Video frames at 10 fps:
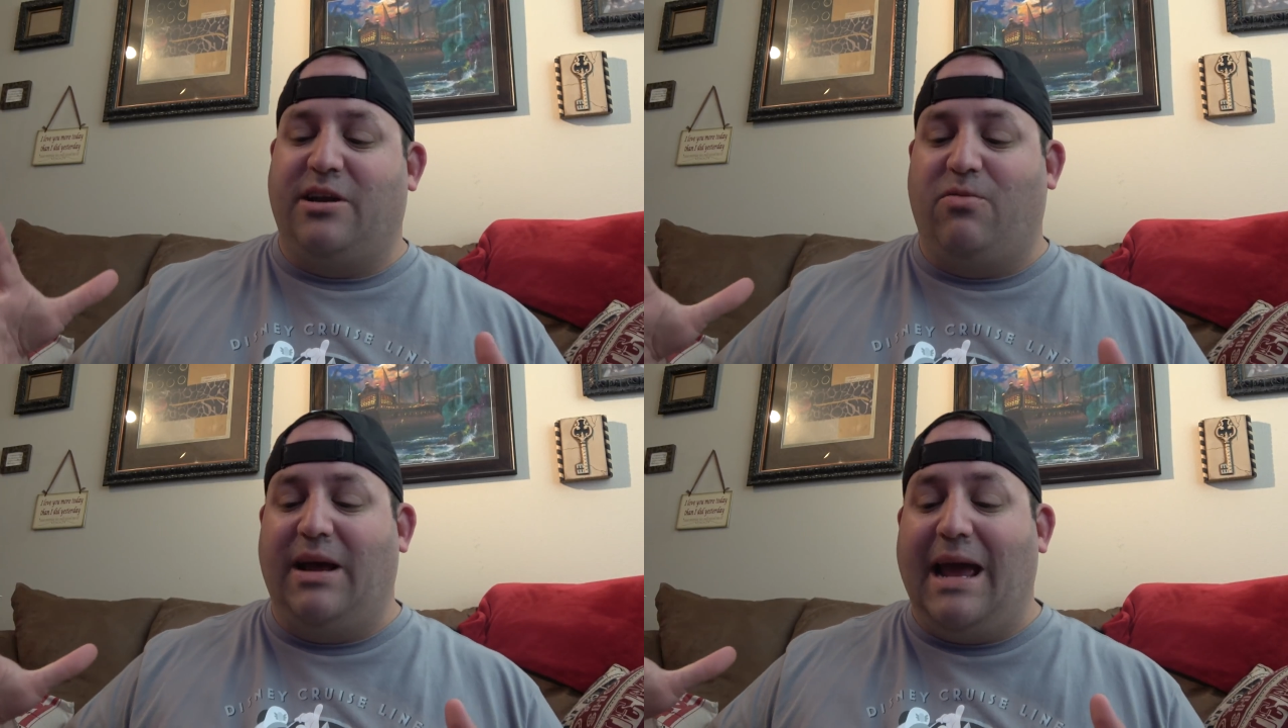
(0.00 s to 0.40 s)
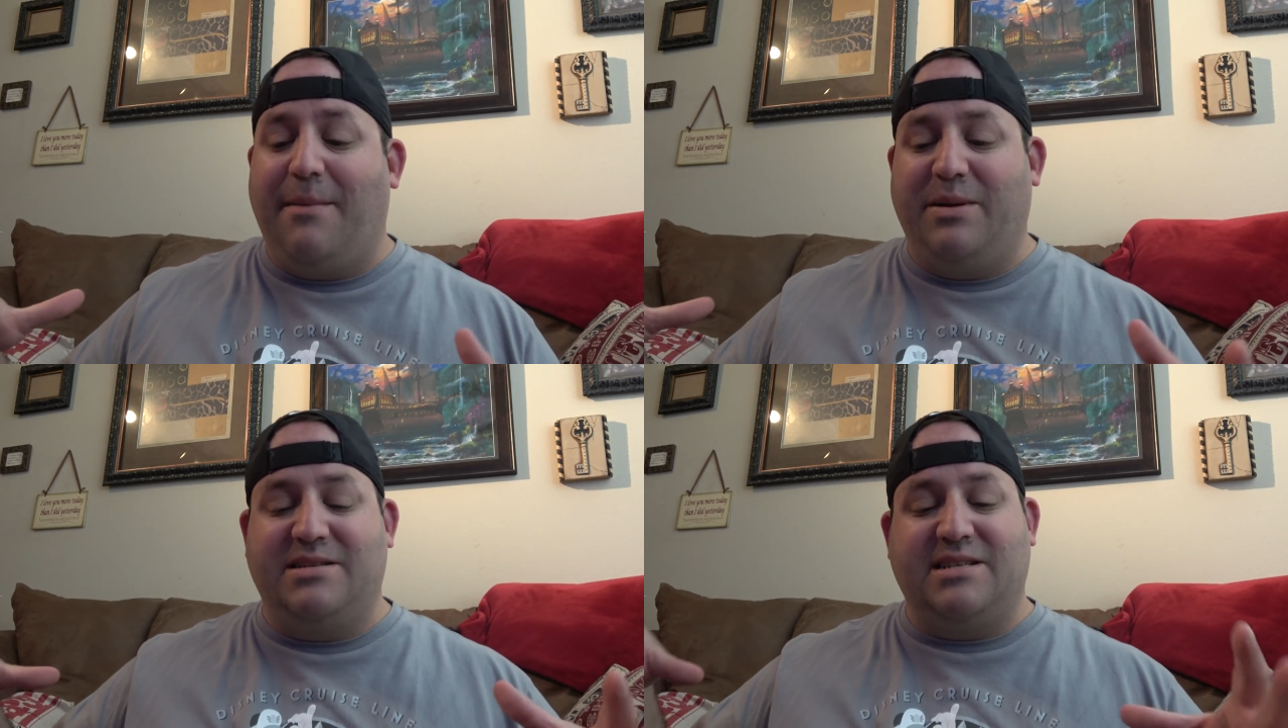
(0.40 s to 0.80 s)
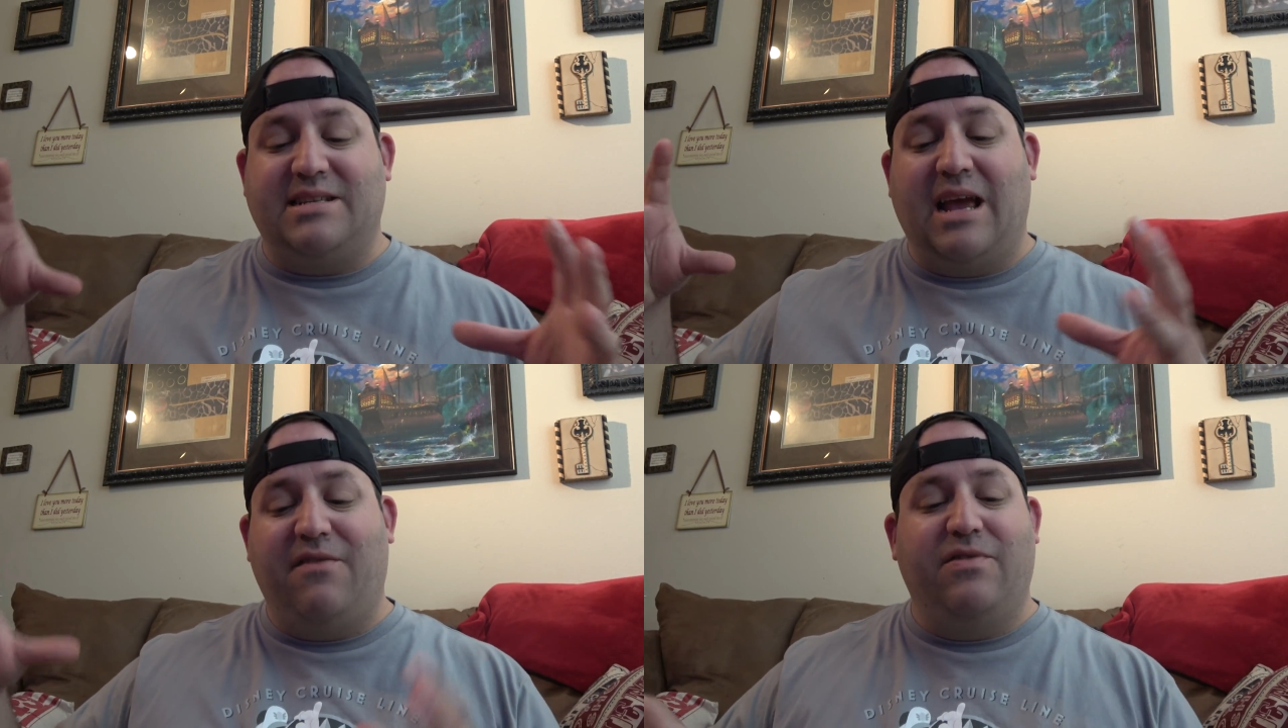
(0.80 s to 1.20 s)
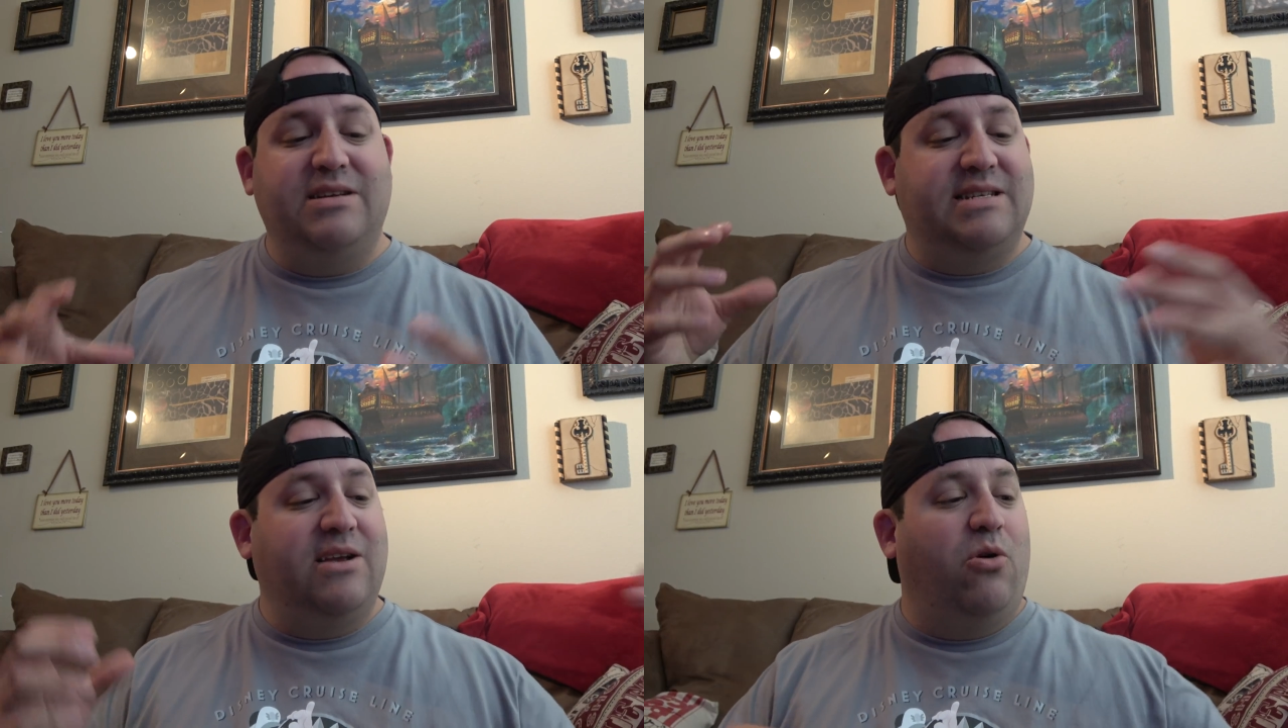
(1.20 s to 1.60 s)
Now what happens is every
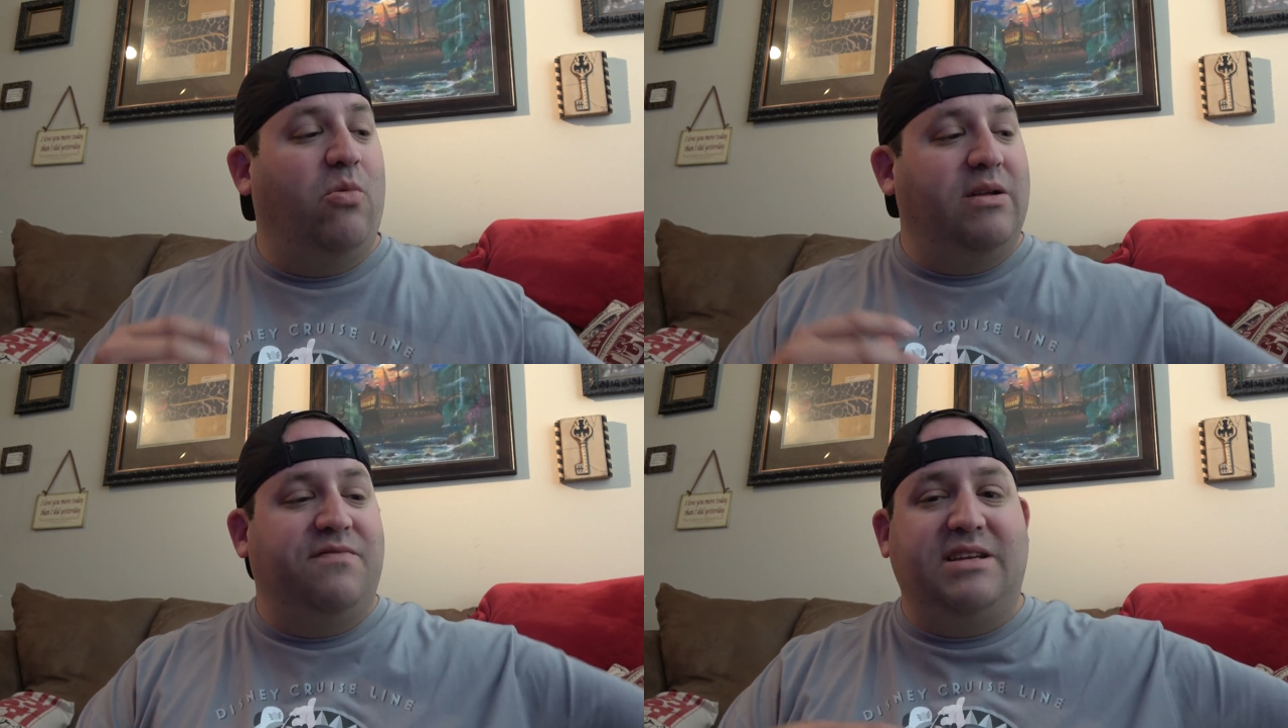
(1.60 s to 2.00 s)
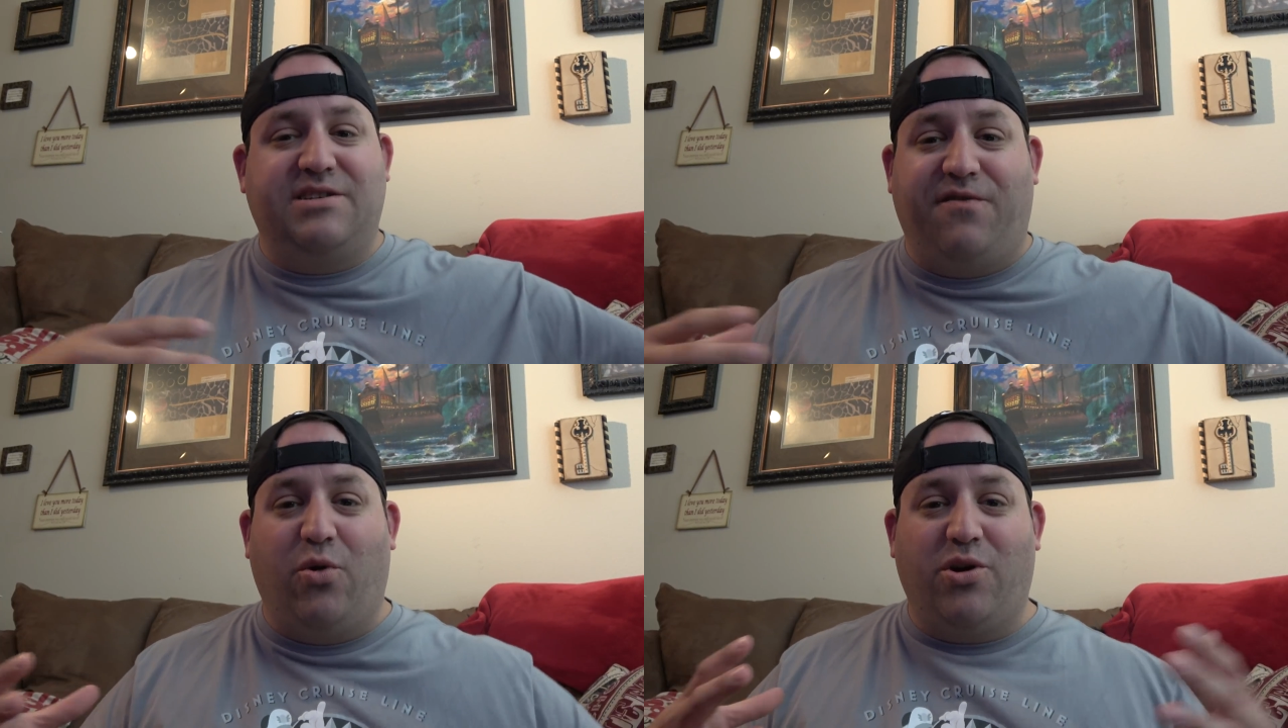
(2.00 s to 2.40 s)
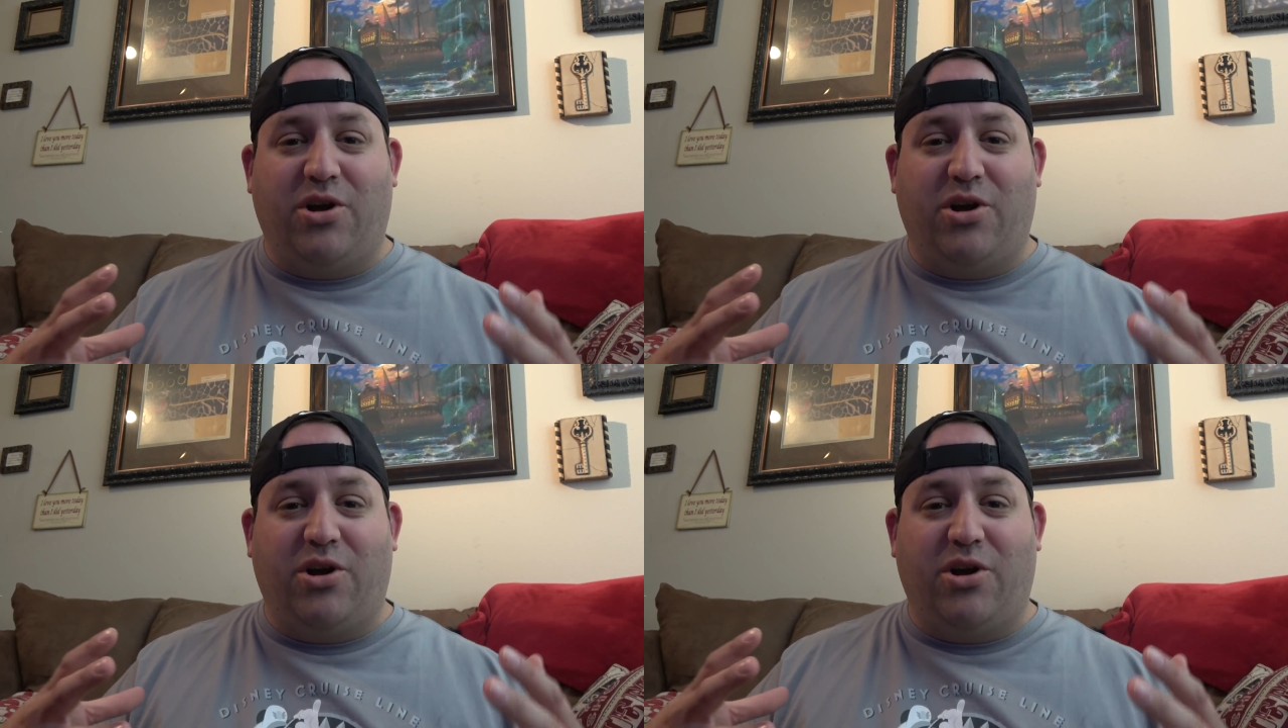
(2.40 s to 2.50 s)
single one of these 4